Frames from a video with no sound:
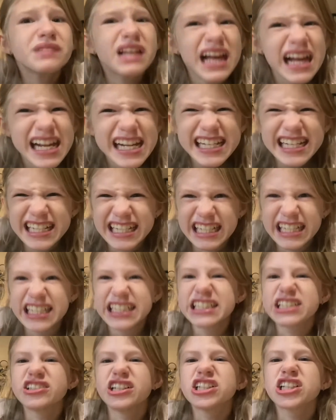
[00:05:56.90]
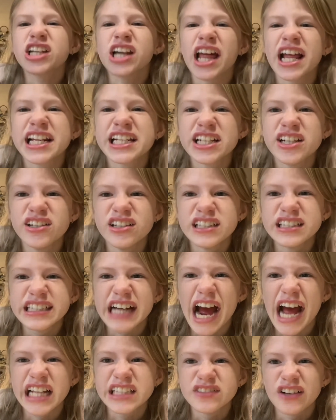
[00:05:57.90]
And crunch on that too.
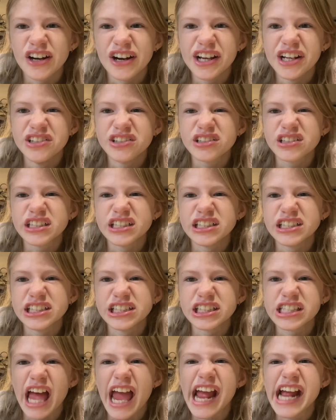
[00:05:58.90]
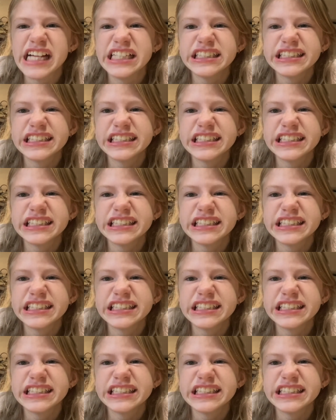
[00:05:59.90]
That's very, you can just like,